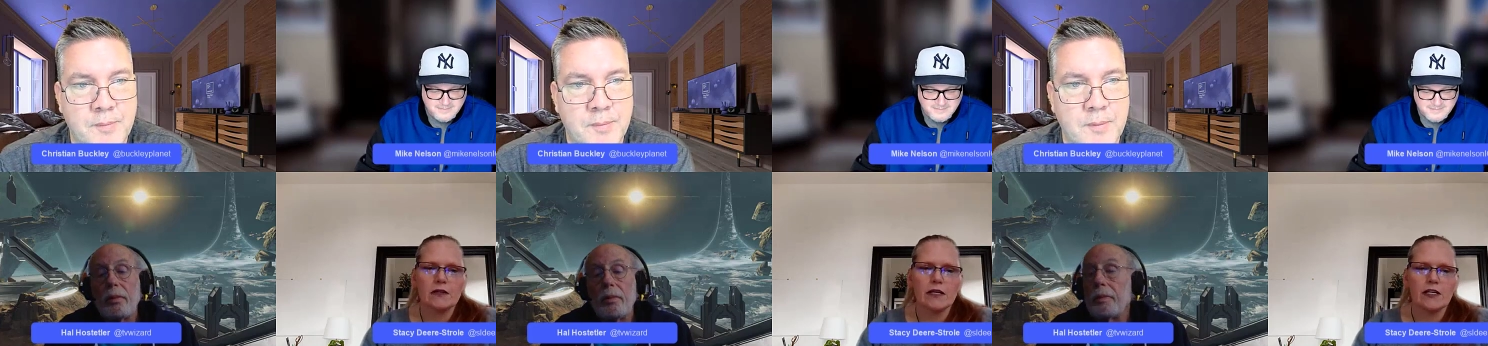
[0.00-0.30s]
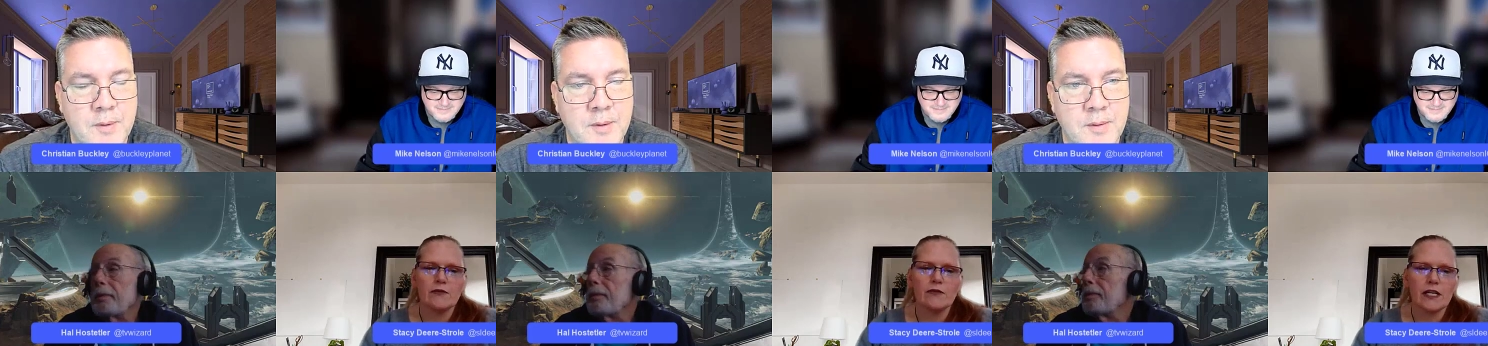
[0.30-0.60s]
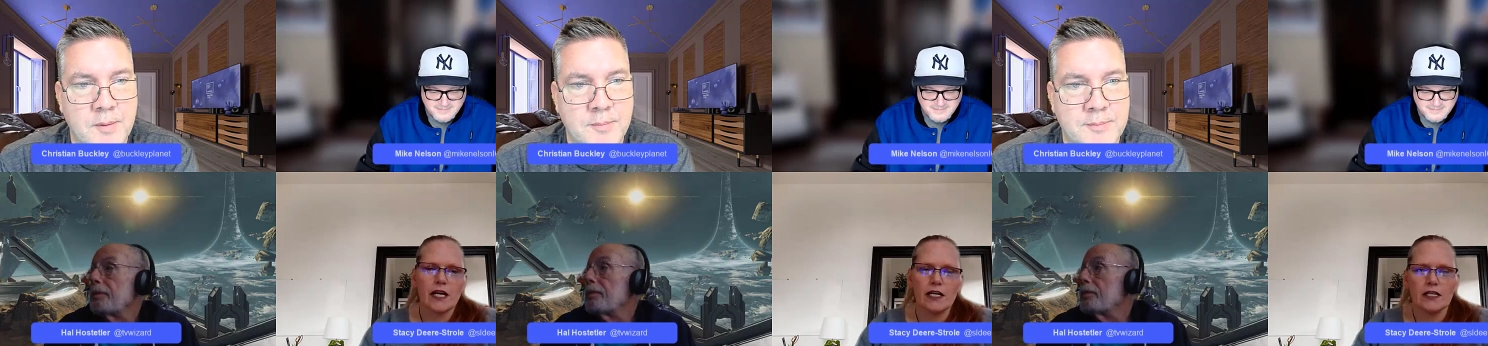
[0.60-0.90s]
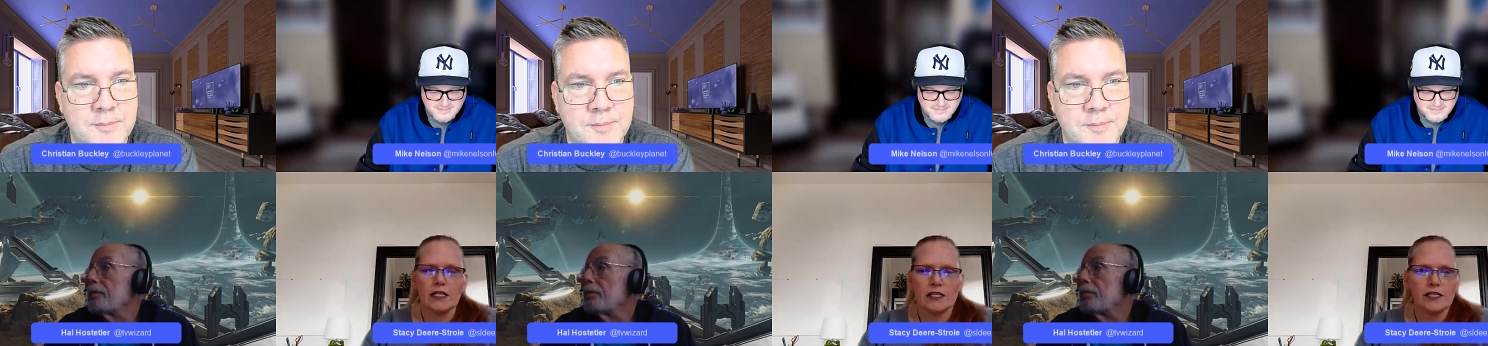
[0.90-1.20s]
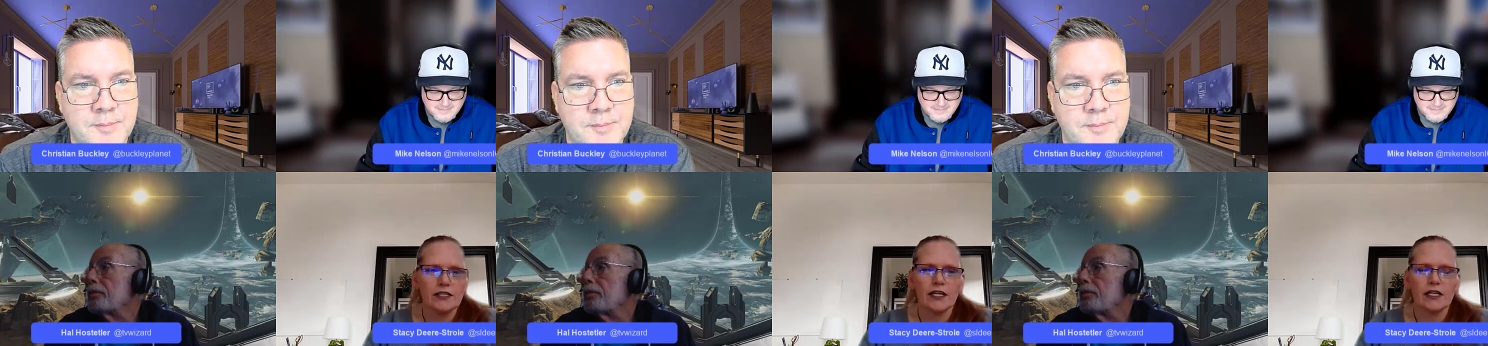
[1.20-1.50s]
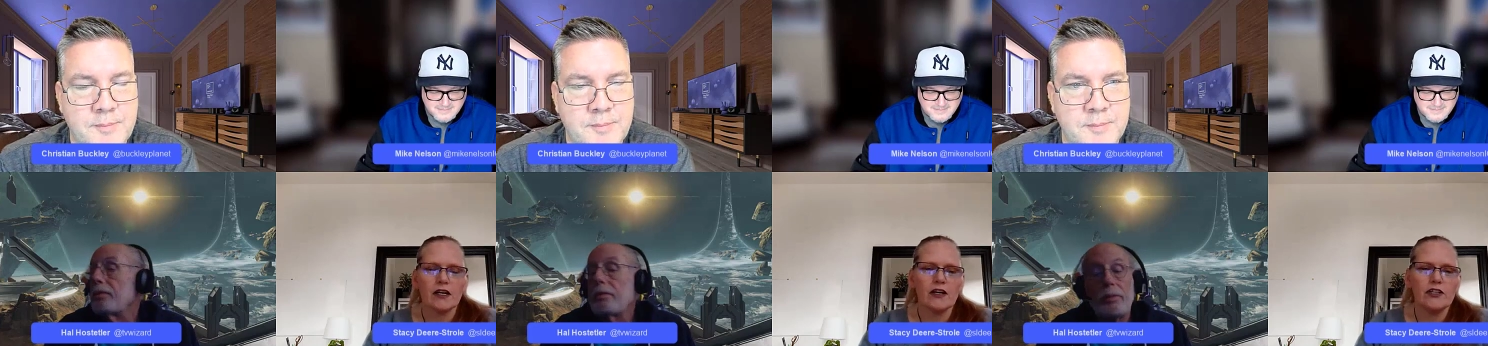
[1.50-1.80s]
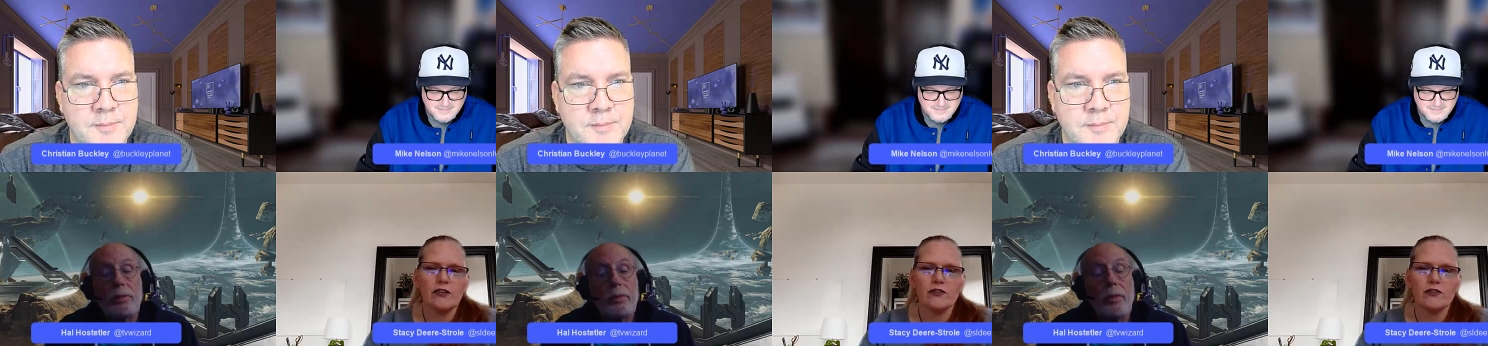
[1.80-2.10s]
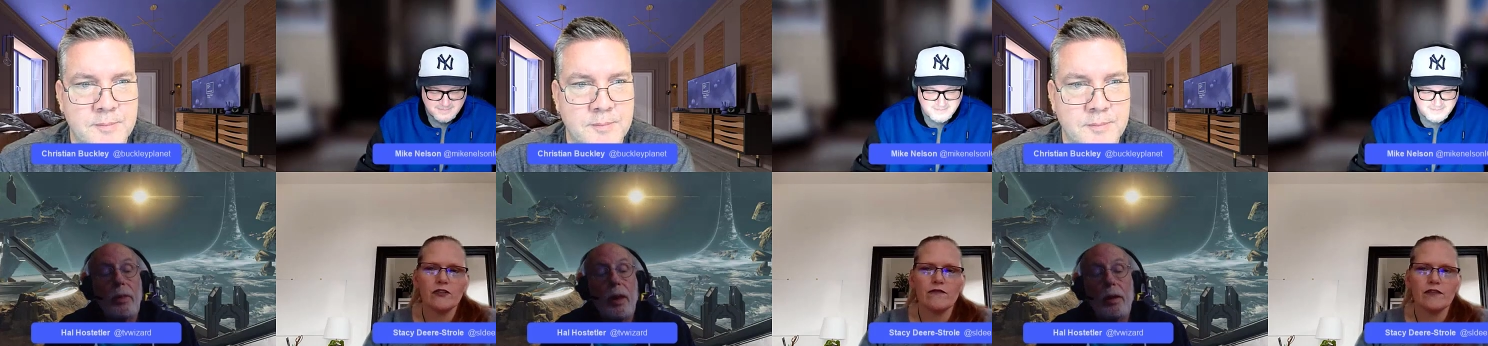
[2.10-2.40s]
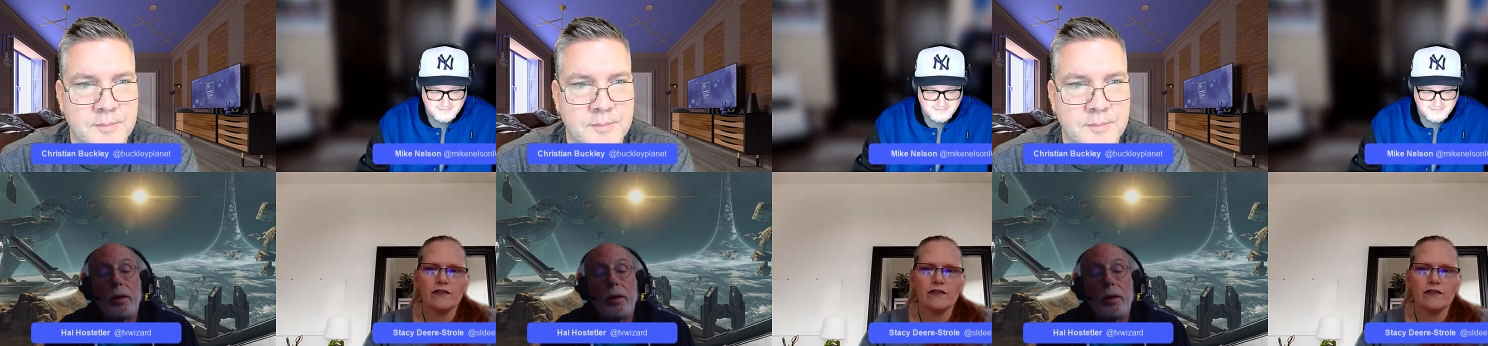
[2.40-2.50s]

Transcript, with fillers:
Speaker 1: So like you assigned it, and it's just like gone. You don't know